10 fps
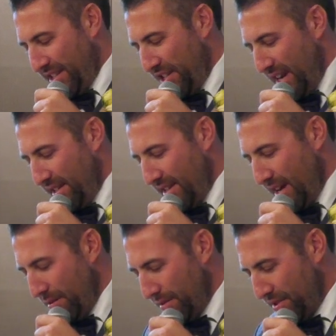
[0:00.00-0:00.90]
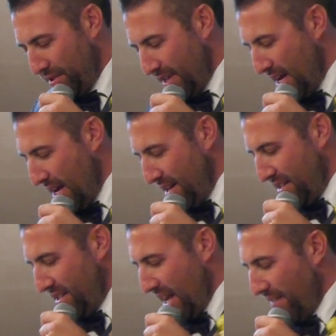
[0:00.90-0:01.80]
to Shane's house. This
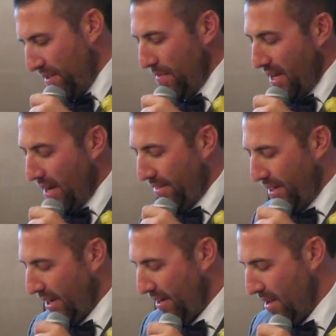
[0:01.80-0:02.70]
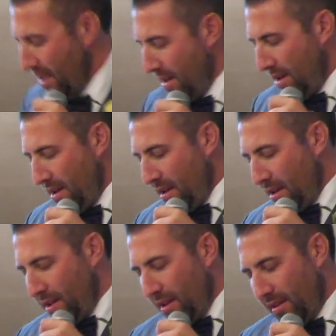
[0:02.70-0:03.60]
would have to be, I think,
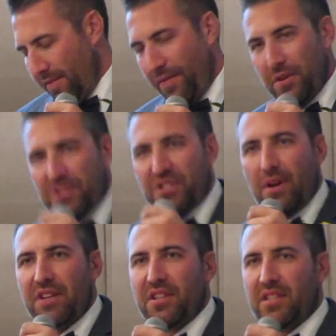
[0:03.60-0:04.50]
the first stretch